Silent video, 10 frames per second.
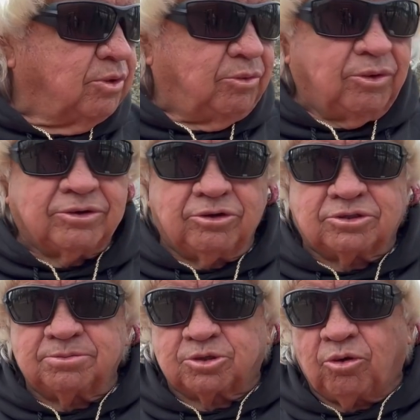we will do
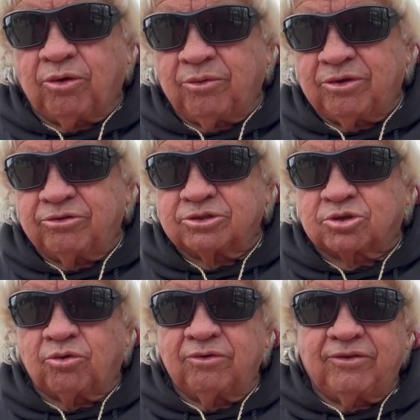some scoring. We'll do a
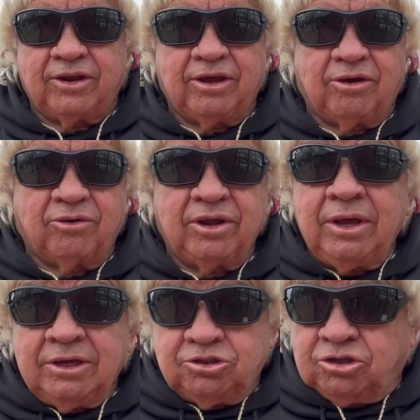scoring video and
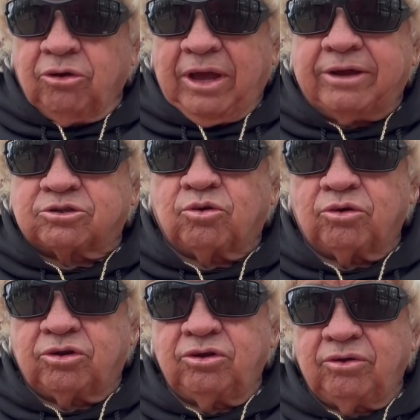show you how to score
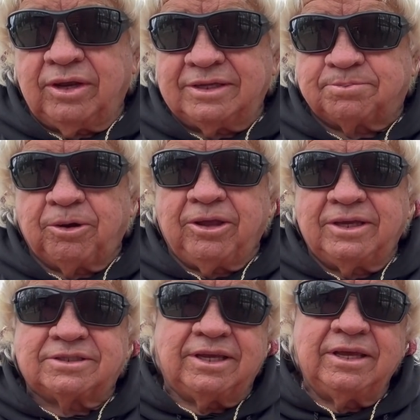too, and it's pretty
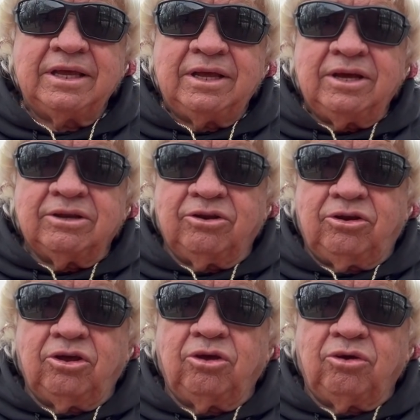easy to
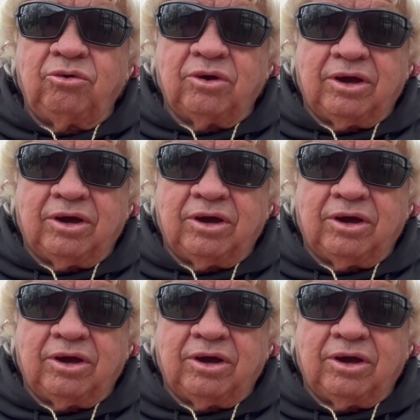do.